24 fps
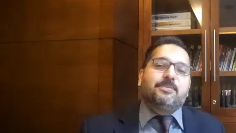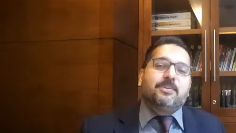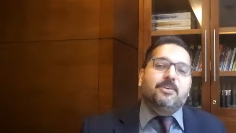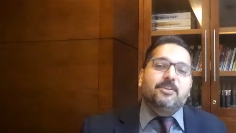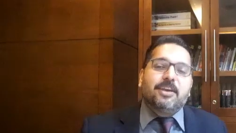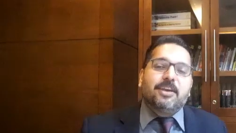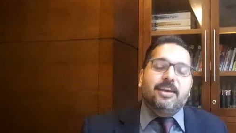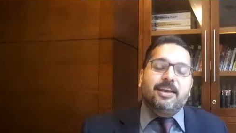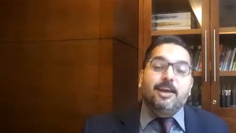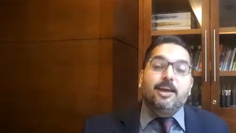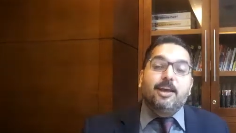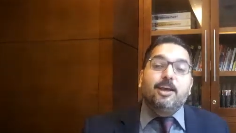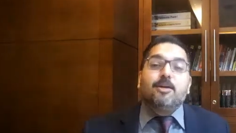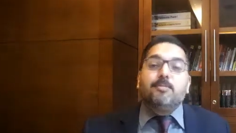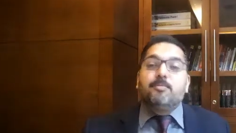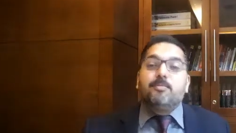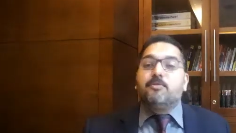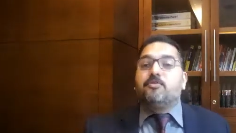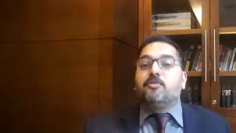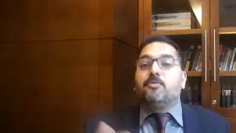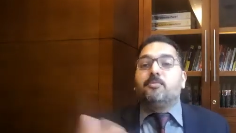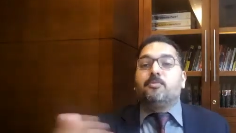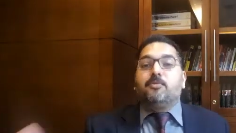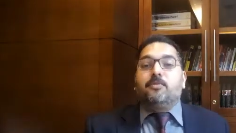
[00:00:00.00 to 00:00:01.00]
Okay,
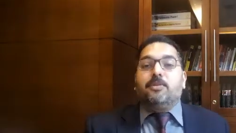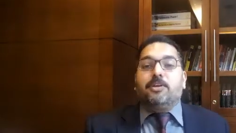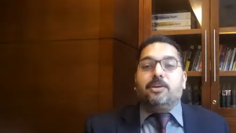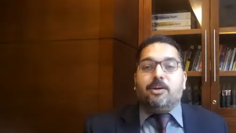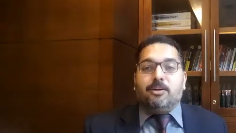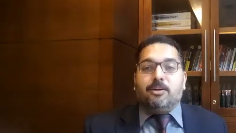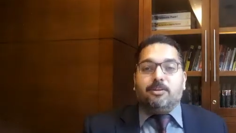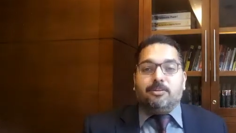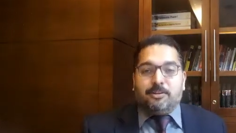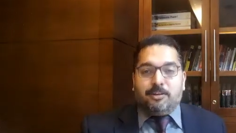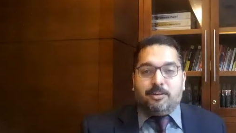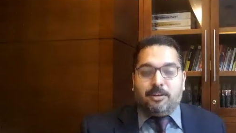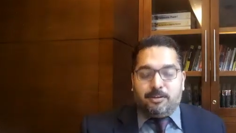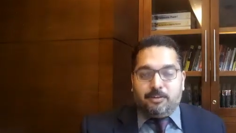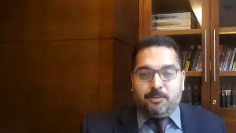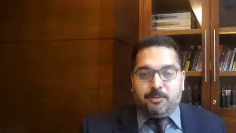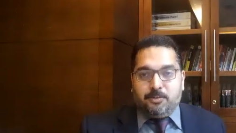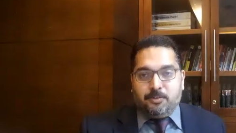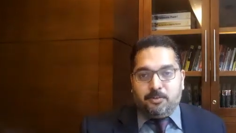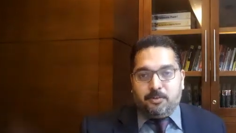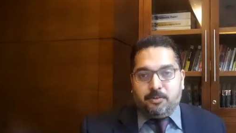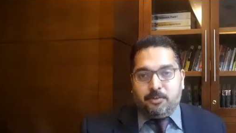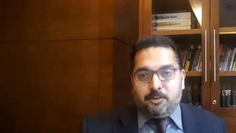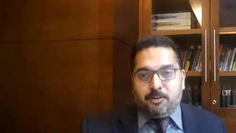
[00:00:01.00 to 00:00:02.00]
before moving on
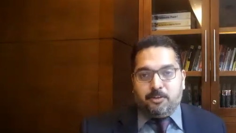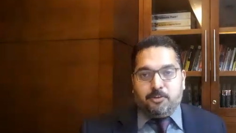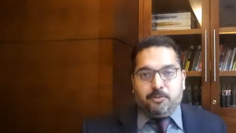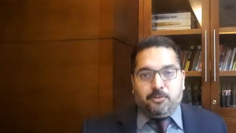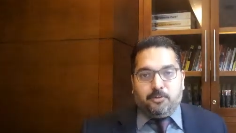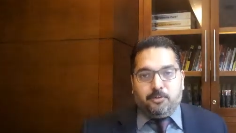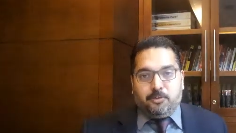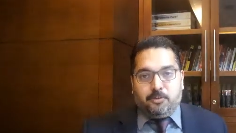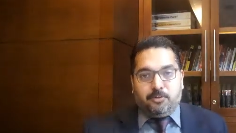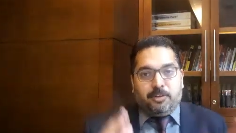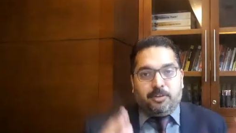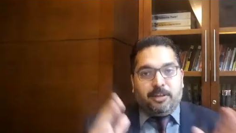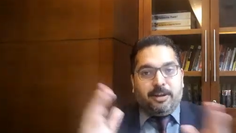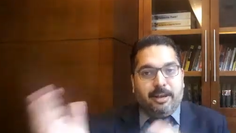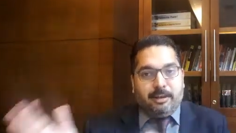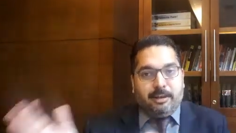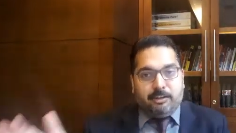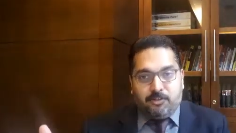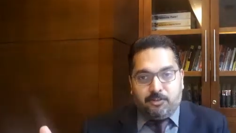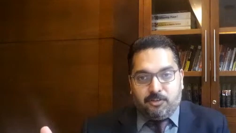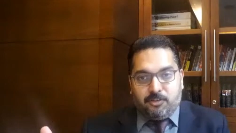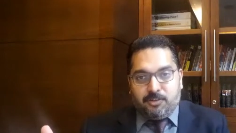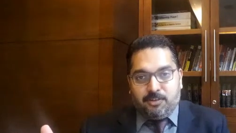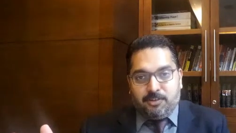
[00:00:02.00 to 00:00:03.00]
to the
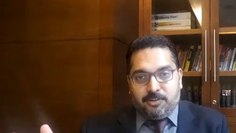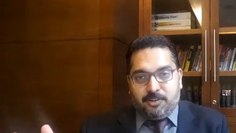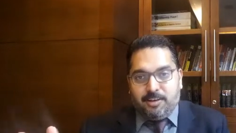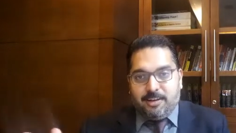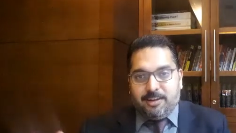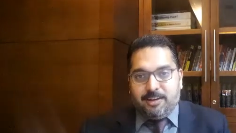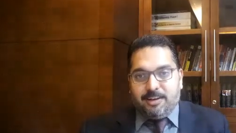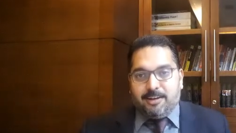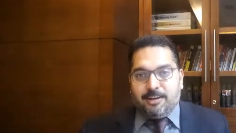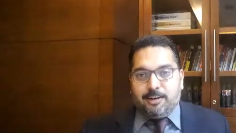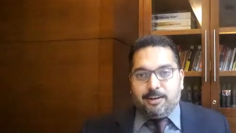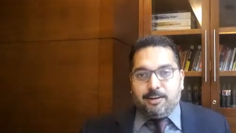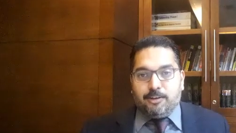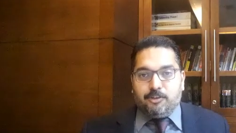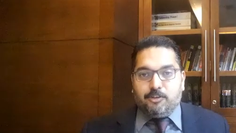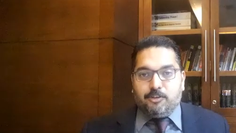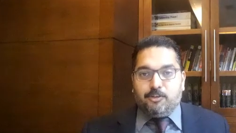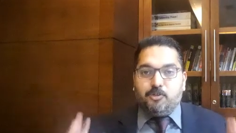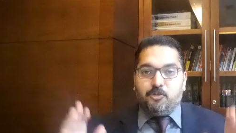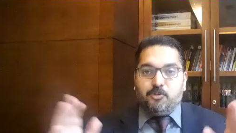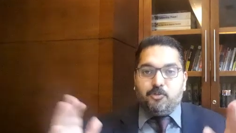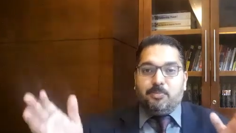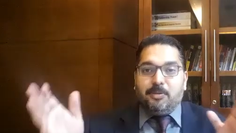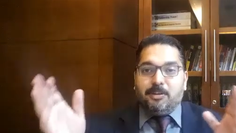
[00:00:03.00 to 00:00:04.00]
next
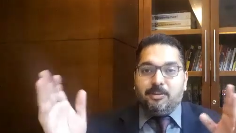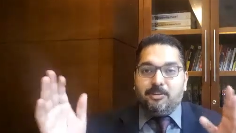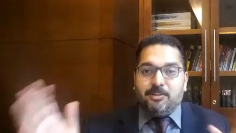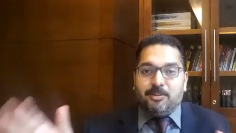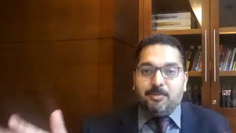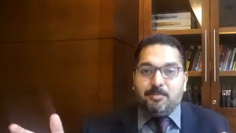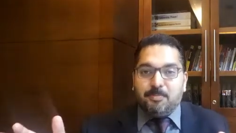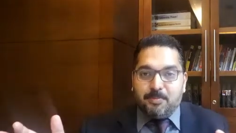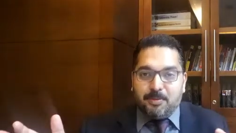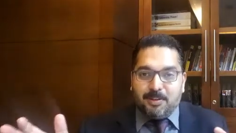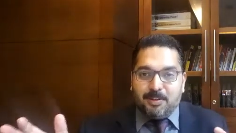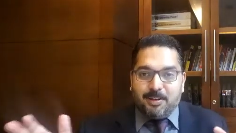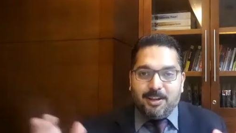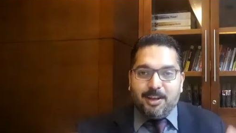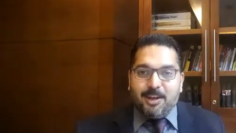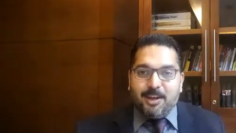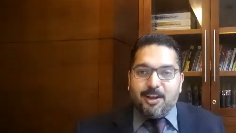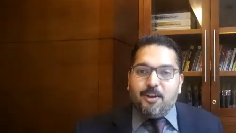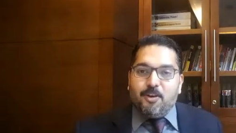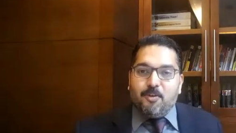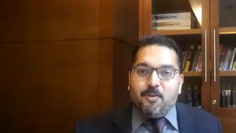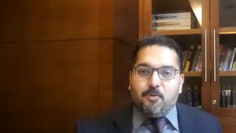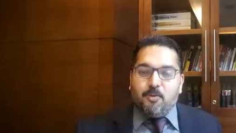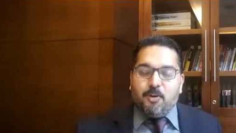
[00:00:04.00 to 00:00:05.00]
stupid, simple
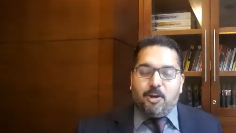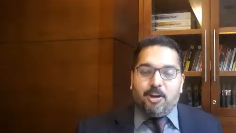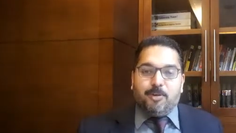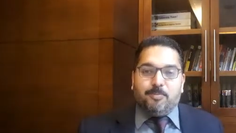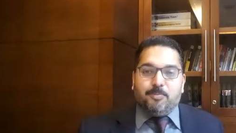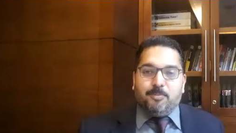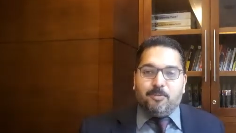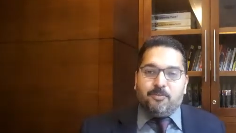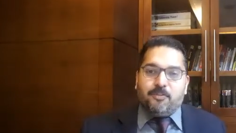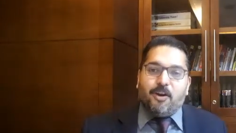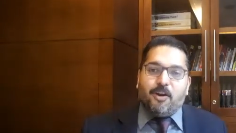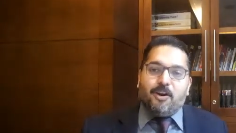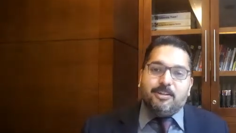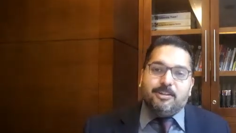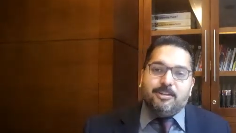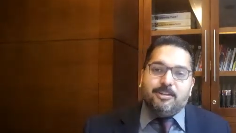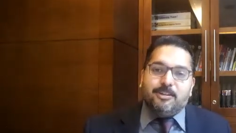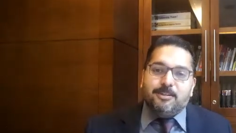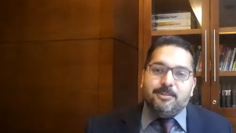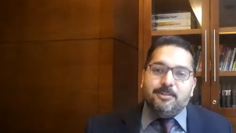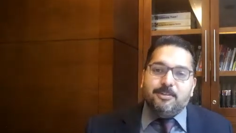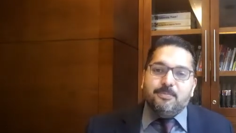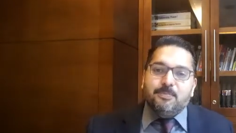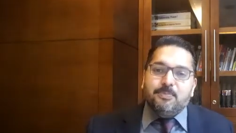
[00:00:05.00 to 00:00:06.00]
volume of
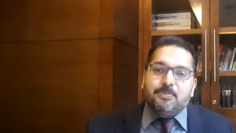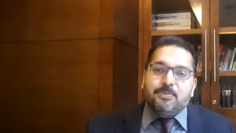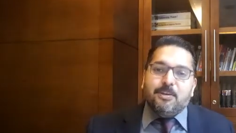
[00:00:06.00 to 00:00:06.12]
content.